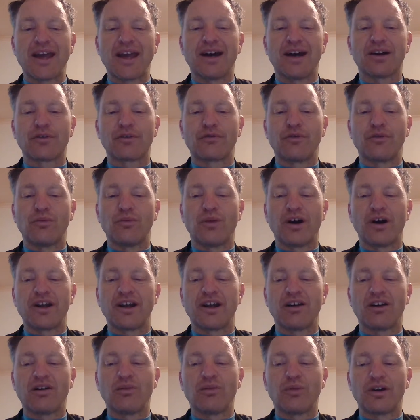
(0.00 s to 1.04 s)
out for 1
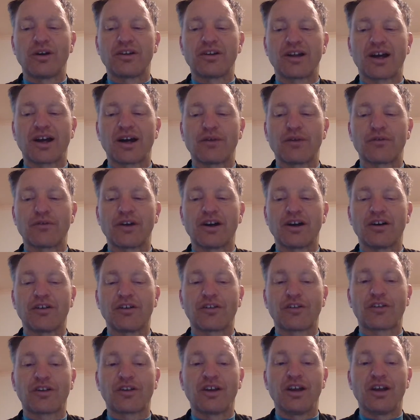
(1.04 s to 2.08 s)
hour, 1.5
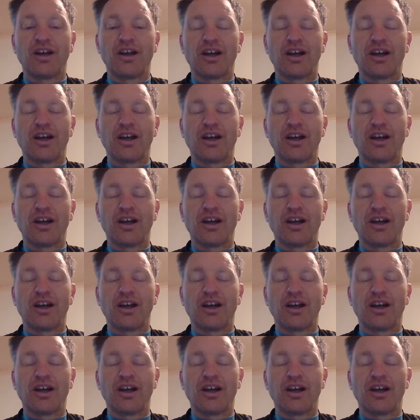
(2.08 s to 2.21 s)
hours,